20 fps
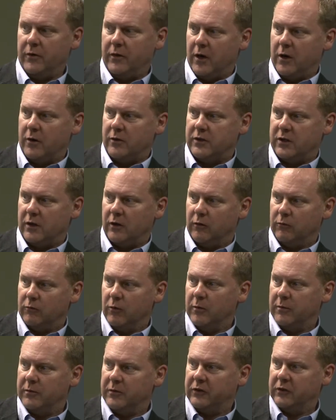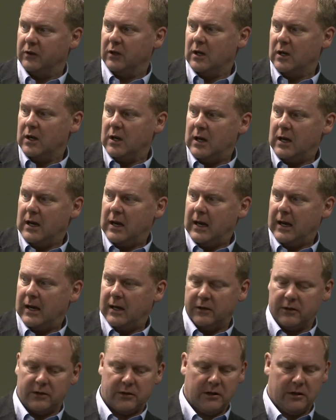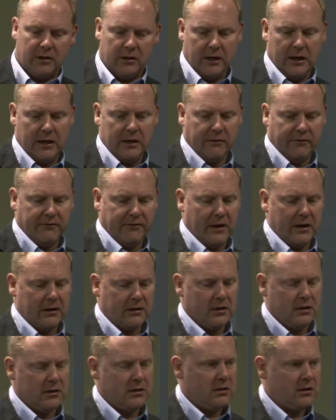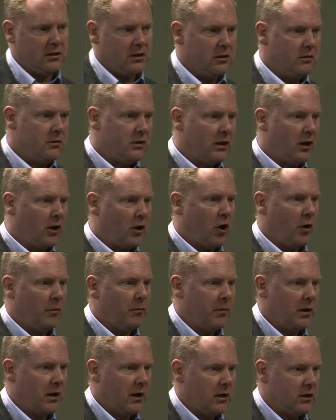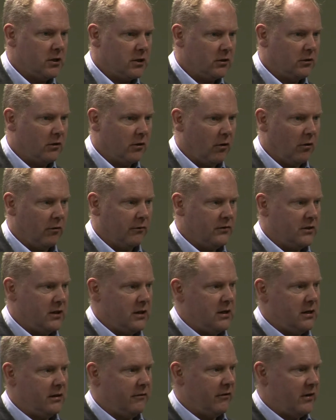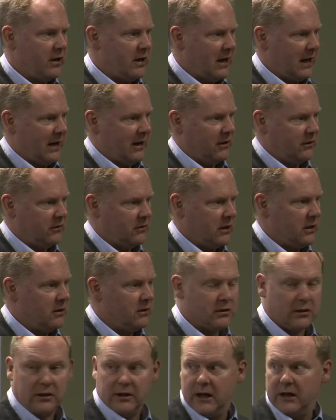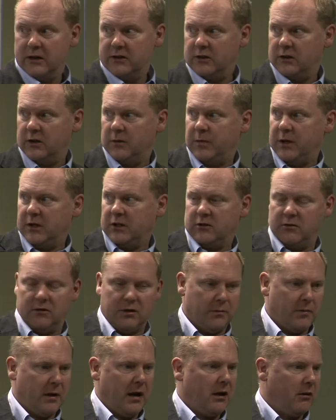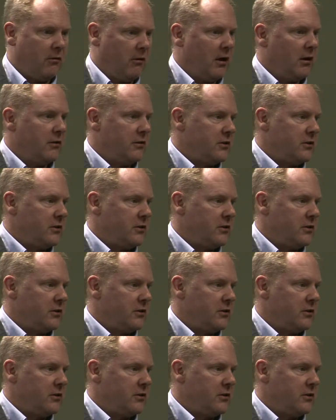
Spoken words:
the hotel rooms, and in effect this is using a combination of TV and internet. So the picture in the background